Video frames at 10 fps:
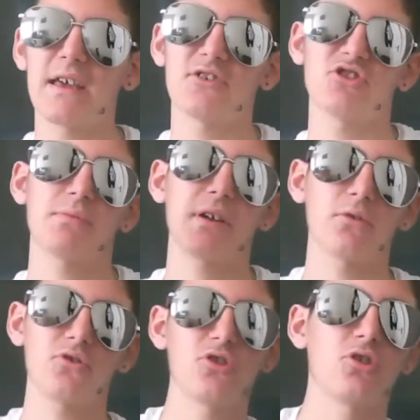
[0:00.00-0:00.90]
it shipped out
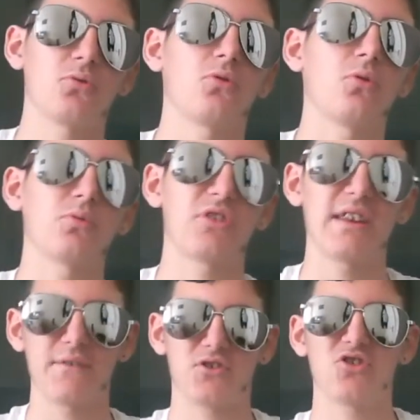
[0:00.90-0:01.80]
to you or
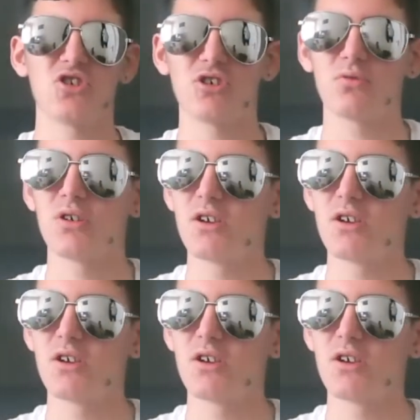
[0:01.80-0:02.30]
delivered to you.